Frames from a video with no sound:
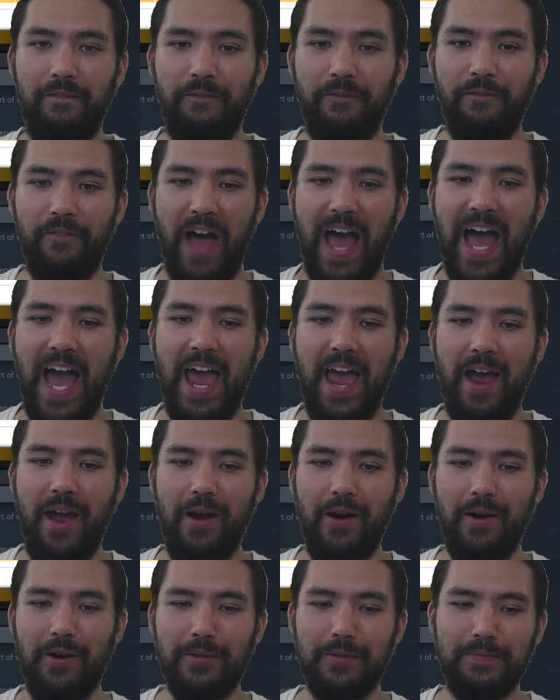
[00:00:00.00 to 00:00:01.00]

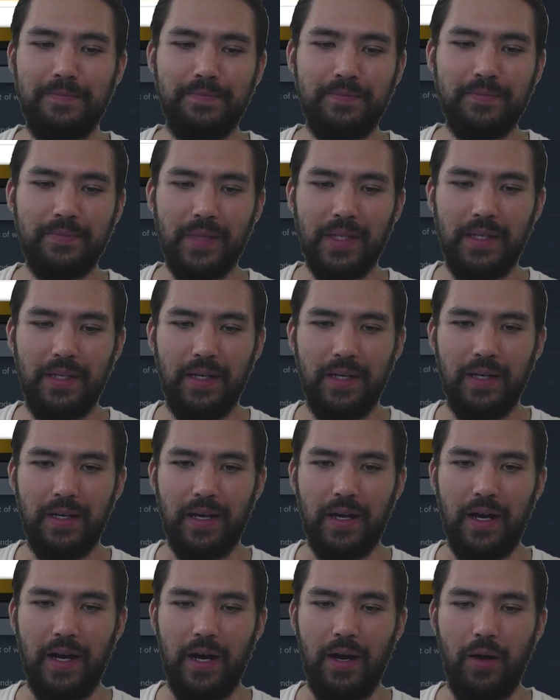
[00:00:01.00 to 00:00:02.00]
Fire.
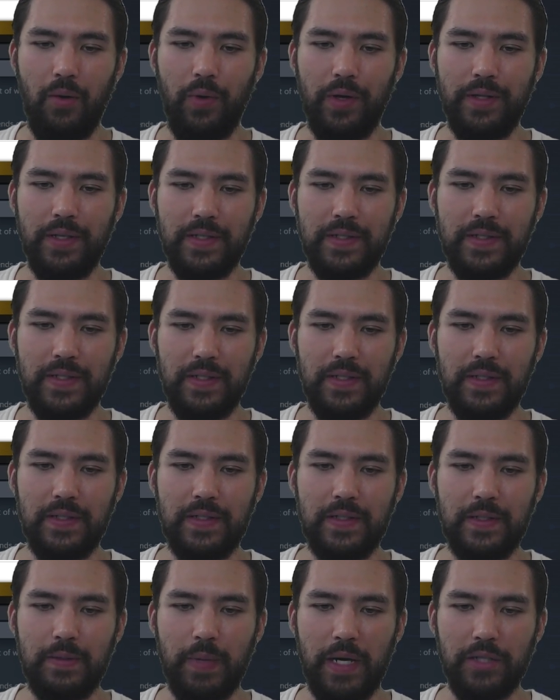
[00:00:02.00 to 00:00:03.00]
When this
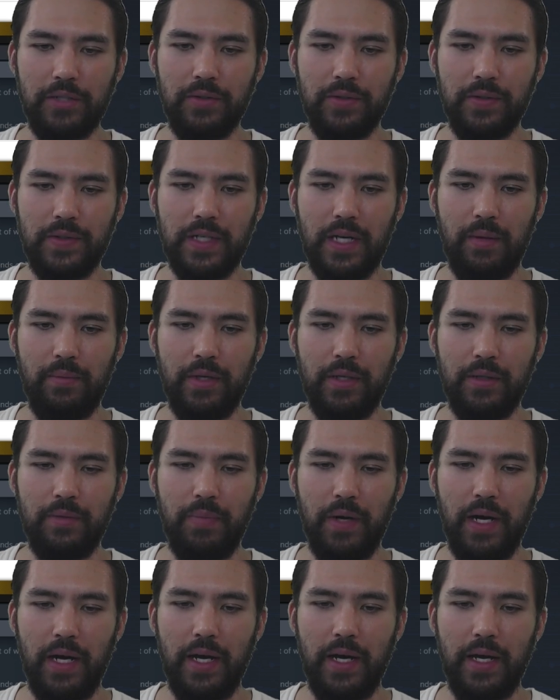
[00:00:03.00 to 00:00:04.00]
is special
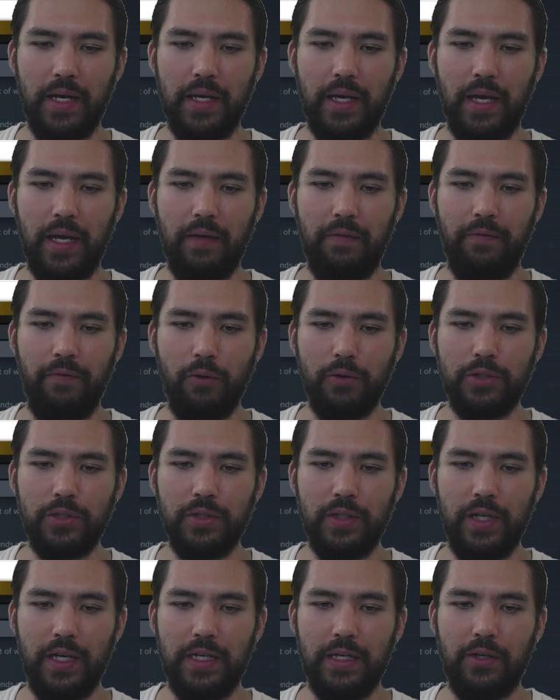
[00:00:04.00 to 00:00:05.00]
summoned by a
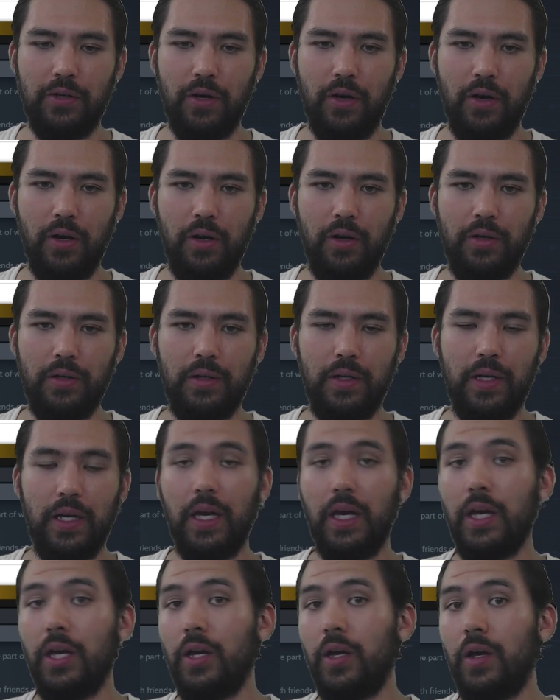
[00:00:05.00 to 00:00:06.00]
Fortune Lady card,
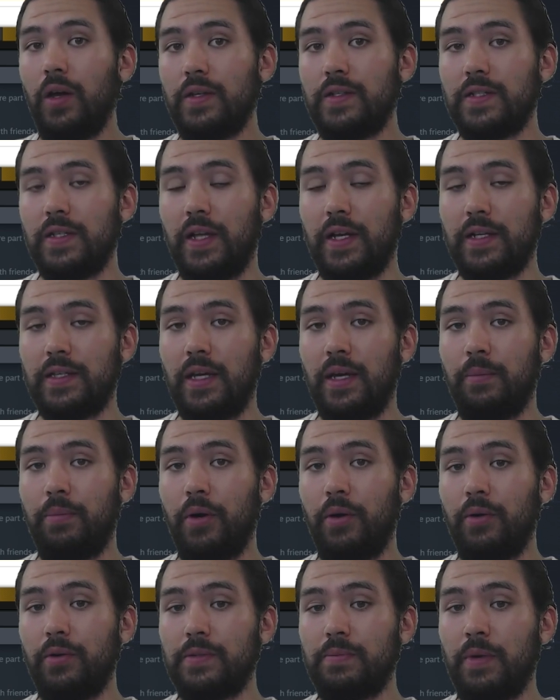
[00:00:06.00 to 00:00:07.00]
select an
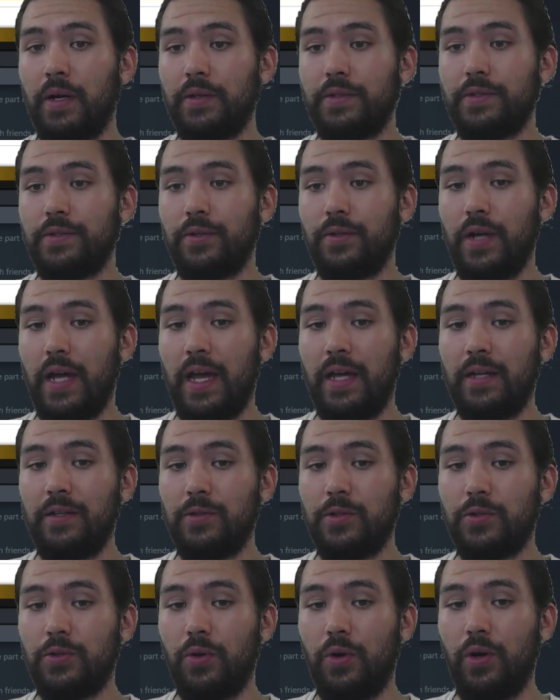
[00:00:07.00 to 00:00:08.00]
opponent's monster and
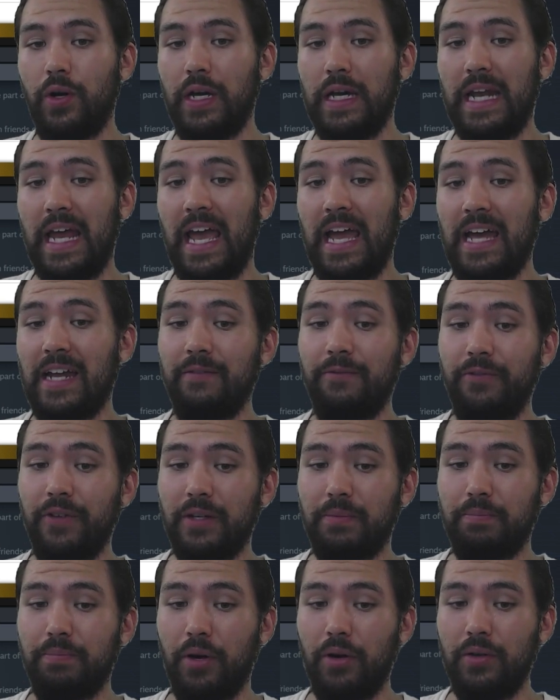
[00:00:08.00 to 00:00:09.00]
destroy it, and
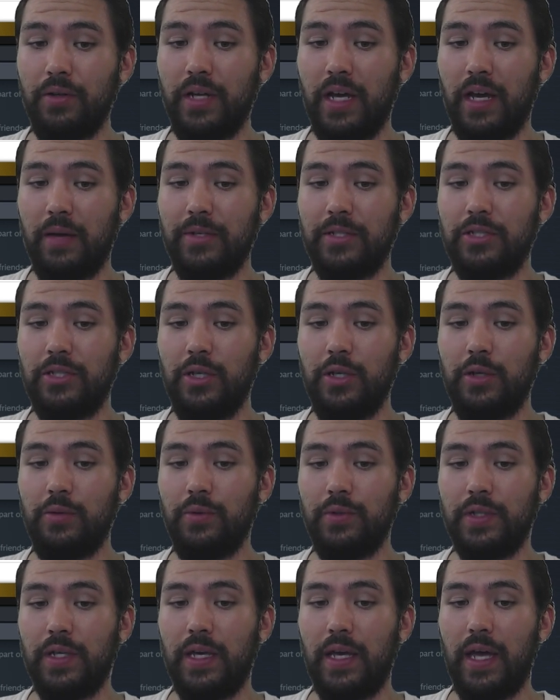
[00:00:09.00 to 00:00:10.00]
inflict burn damage
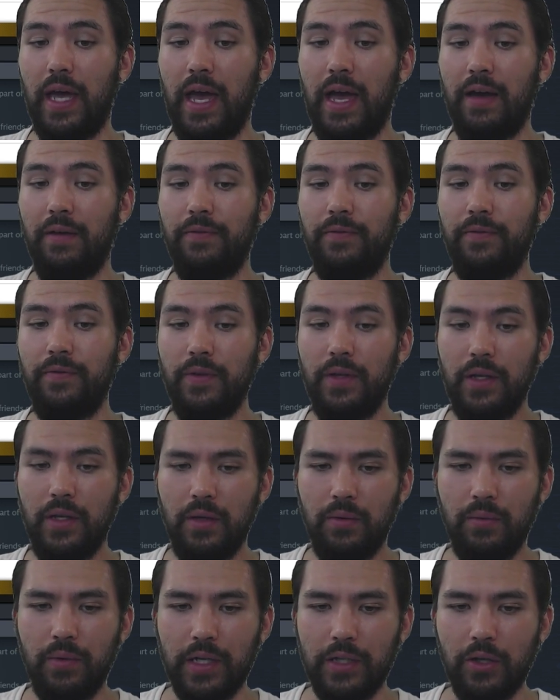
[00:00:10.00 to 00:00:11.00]
equal to
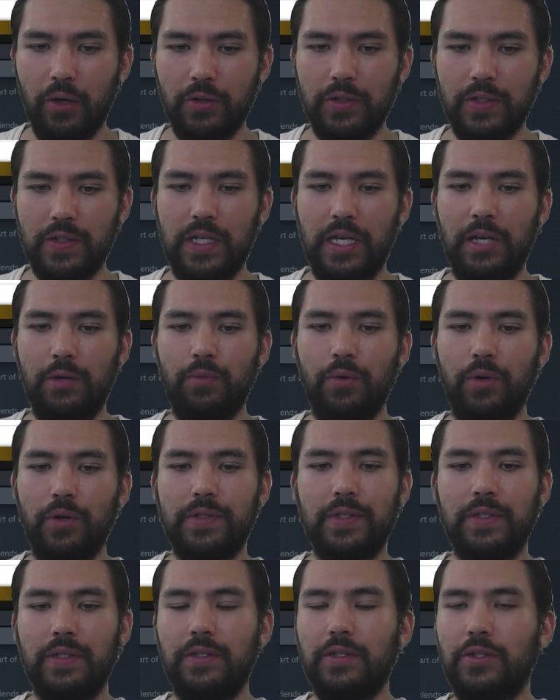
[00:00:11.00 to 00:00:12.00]
just
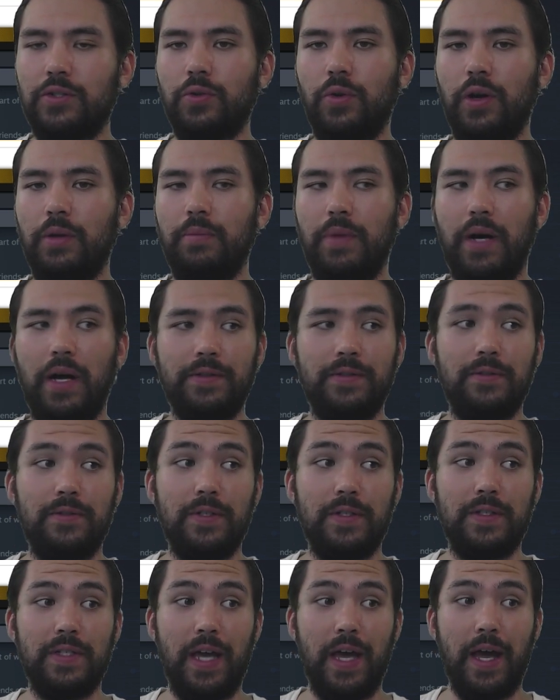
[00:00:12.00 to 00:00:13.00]
equal to the destroyed
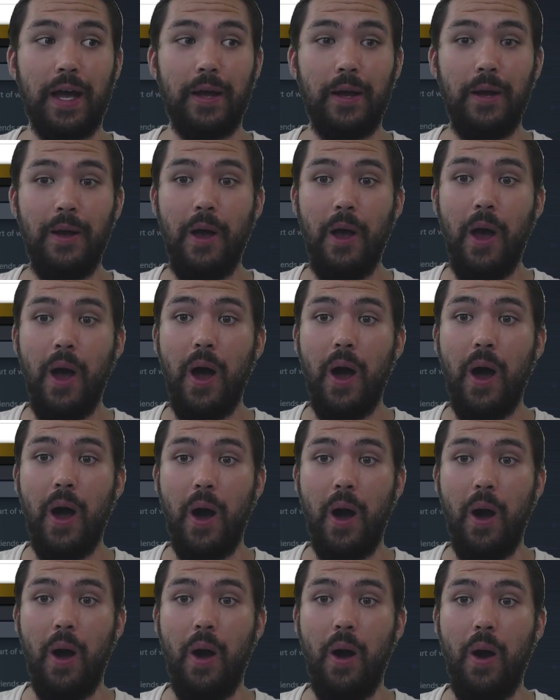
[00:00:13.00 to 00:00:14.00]
monster's attack.
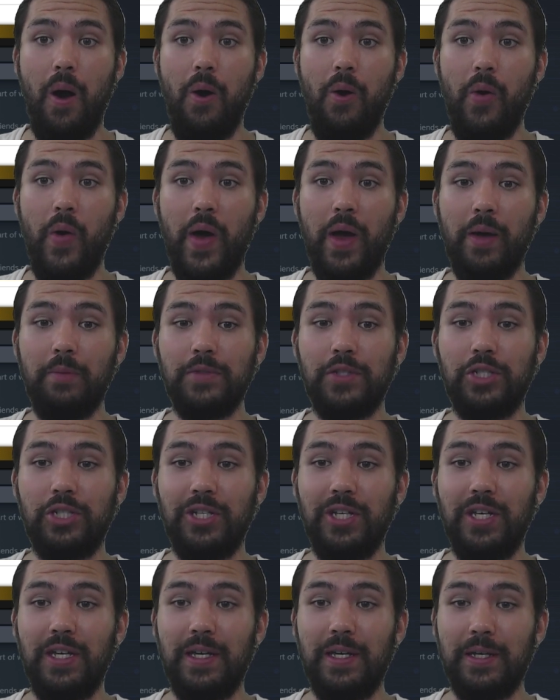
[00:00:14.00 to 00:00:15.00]

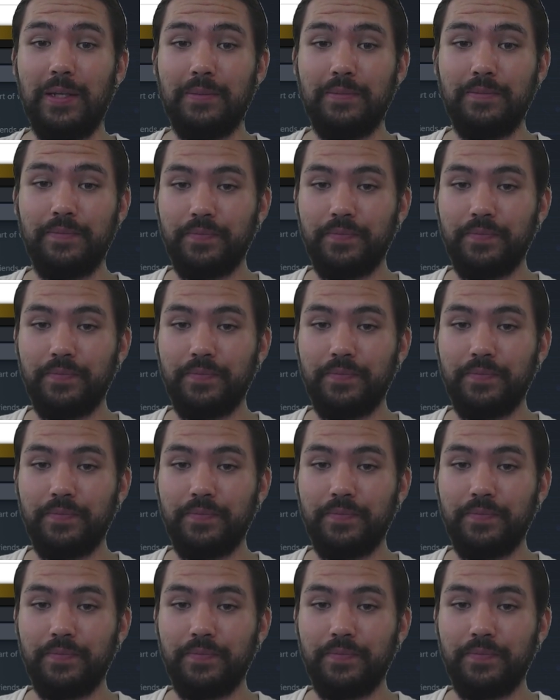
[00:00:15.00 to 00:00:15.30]
OMG.